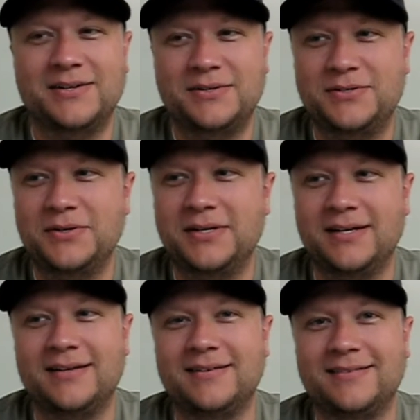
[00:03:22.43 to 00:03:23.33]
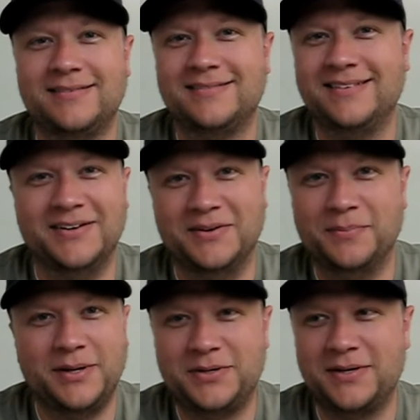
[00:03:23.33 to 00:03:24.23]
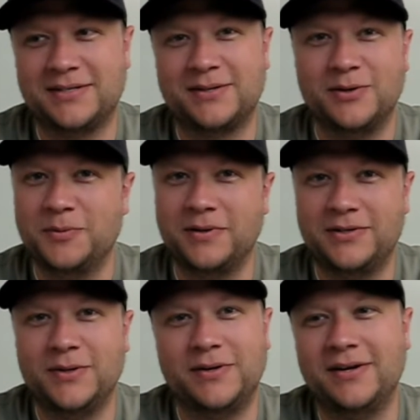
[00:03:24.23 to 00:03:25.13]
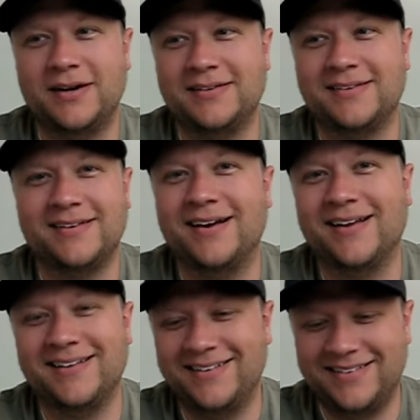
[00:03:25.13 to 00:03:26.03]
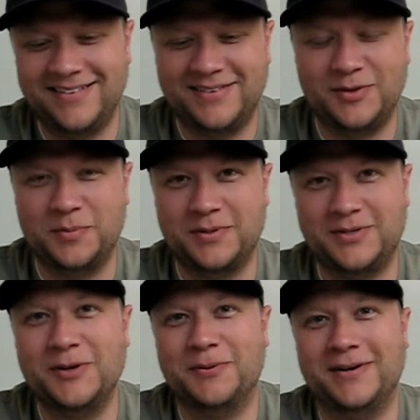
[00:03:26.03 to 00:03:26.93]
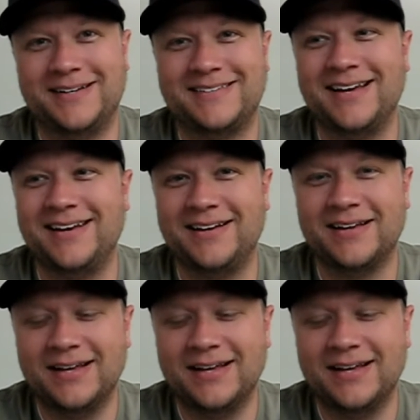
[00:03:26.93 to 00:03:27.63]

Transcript: shooting a bench rest group at 200 yards is not super exciting.